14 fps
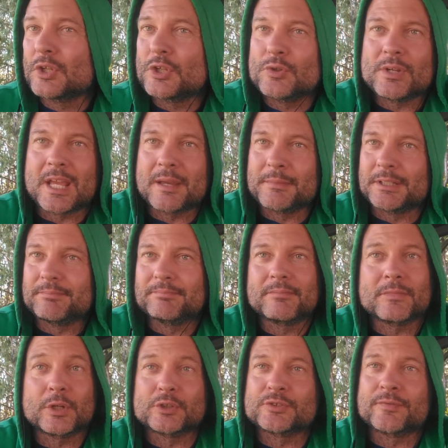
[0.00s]
you name it.
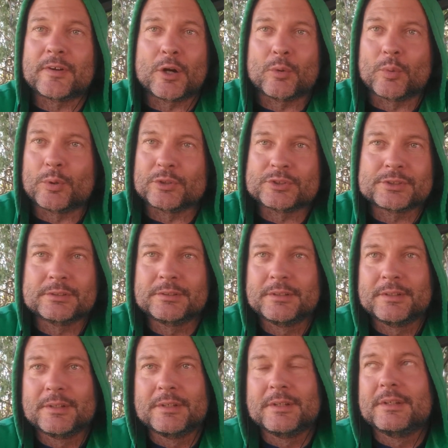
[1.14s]
There's far worse.
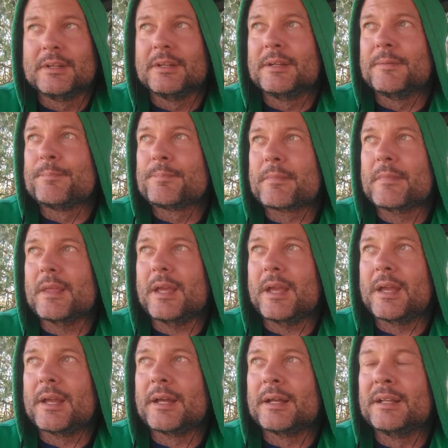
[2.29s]

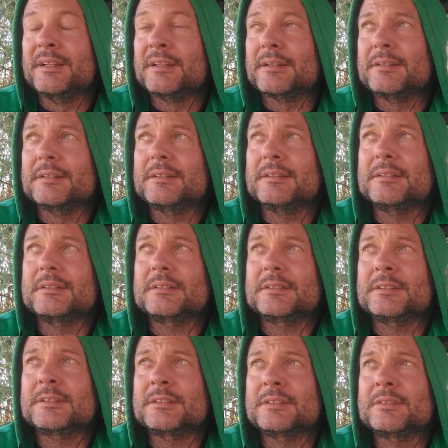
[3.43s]
And
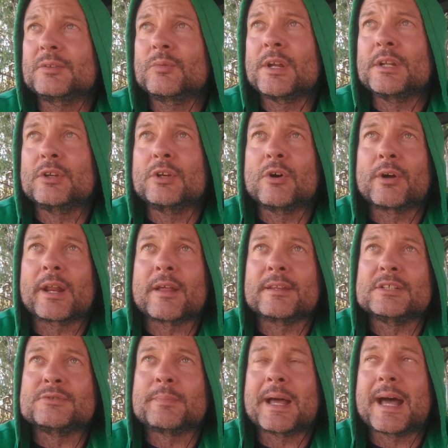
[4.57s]
when you go down
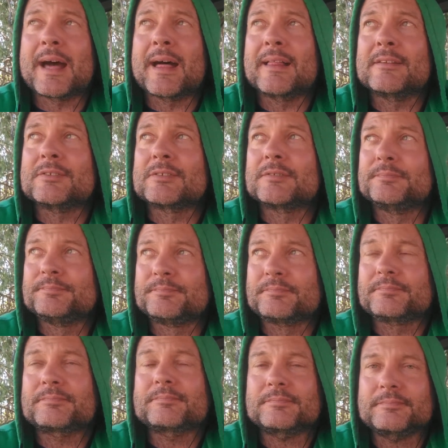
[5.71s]
these paths,
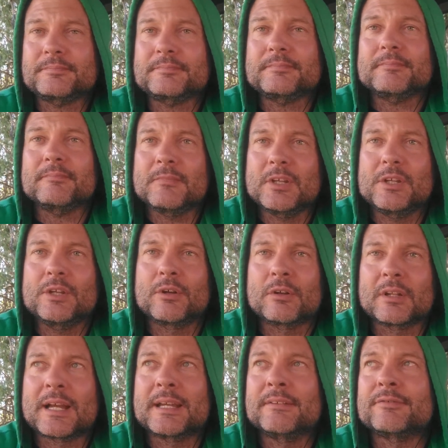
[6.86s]
your
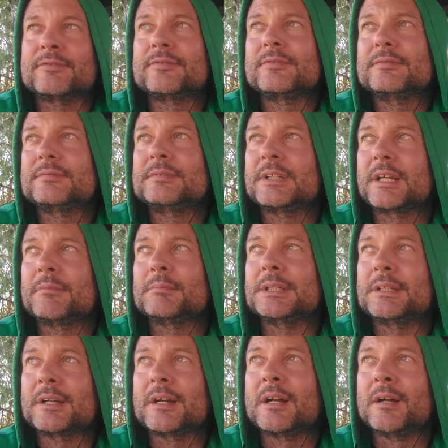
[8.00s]
life can
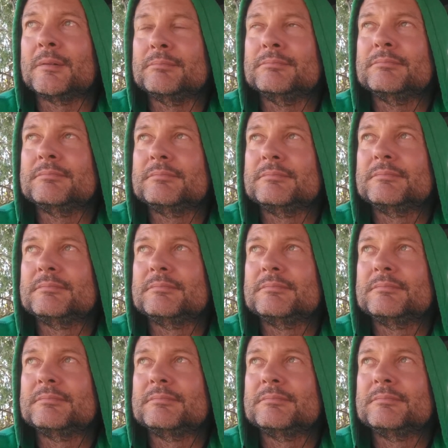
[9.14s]
become